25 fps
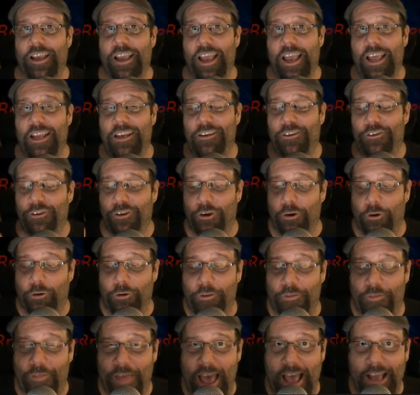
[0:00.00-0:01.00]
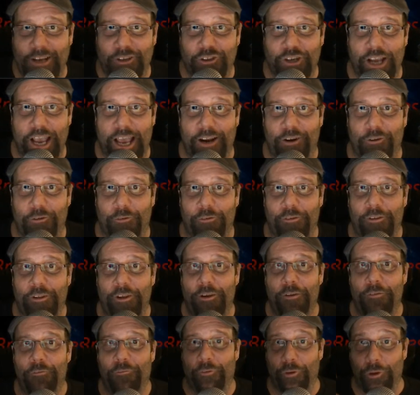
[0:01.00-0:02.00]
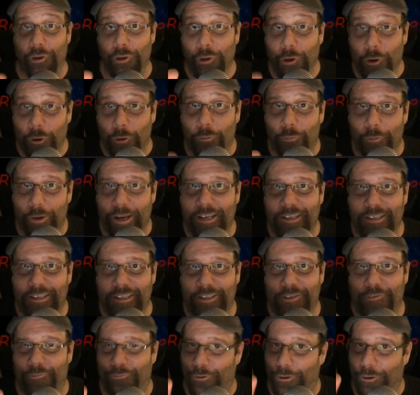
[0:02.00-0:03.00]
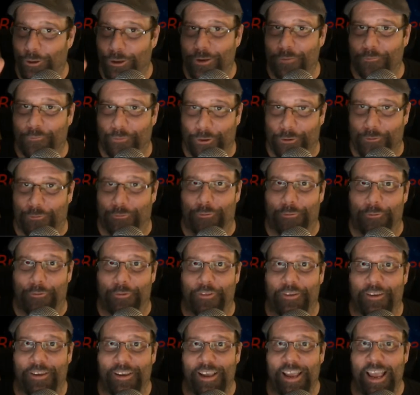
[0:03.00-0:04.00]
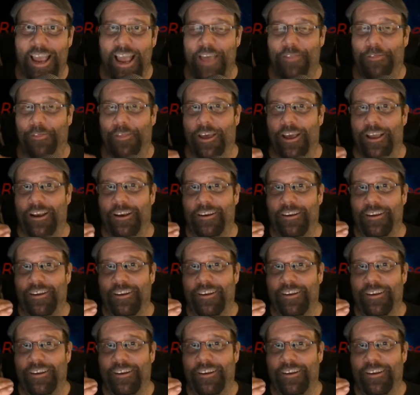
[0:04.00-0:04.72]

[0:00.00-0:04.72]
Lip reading: and to go to that channel for your reasons for looking for truth, and that